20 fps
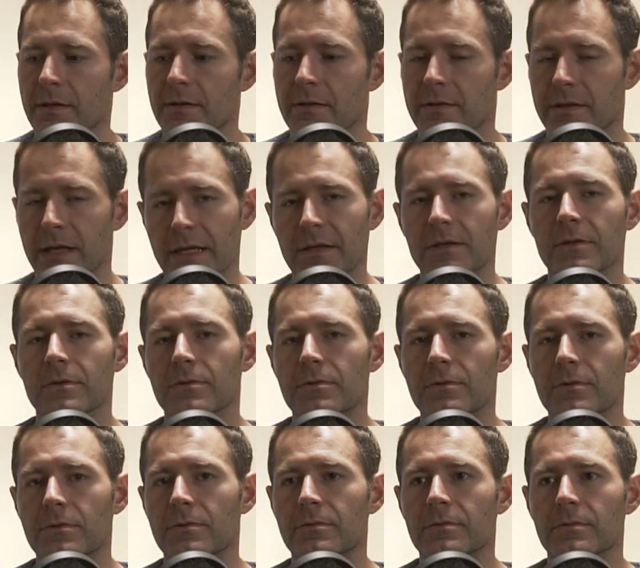Thank
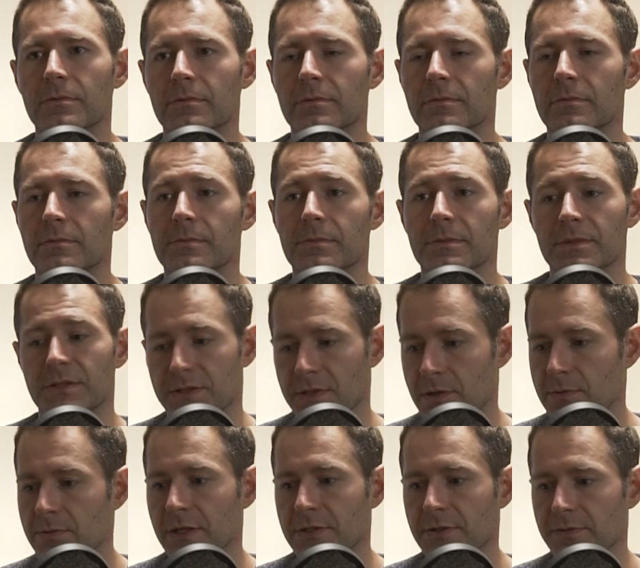you so
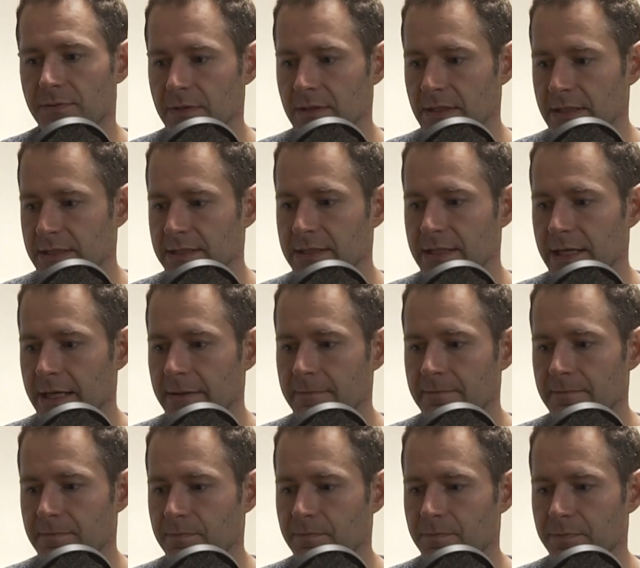much for listening.